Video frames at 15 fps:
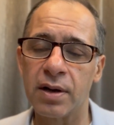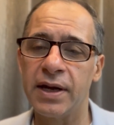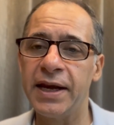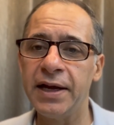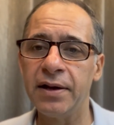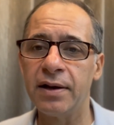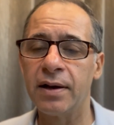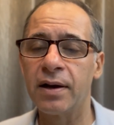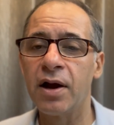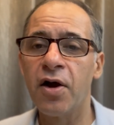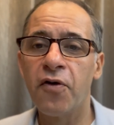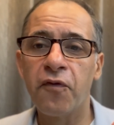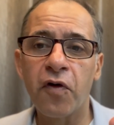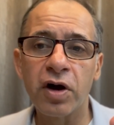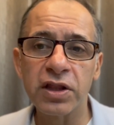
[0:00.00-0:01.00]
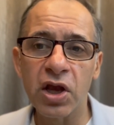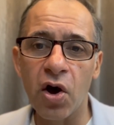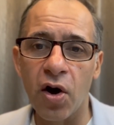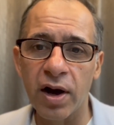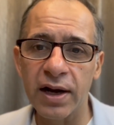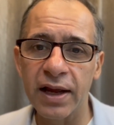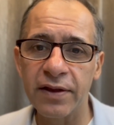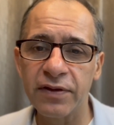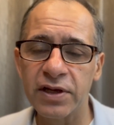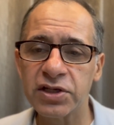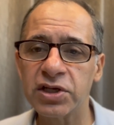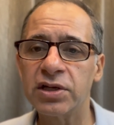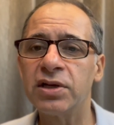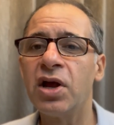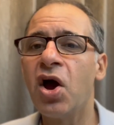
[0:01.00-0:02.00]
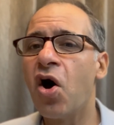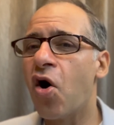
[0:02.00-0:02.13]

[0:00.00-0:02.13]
leader for the organization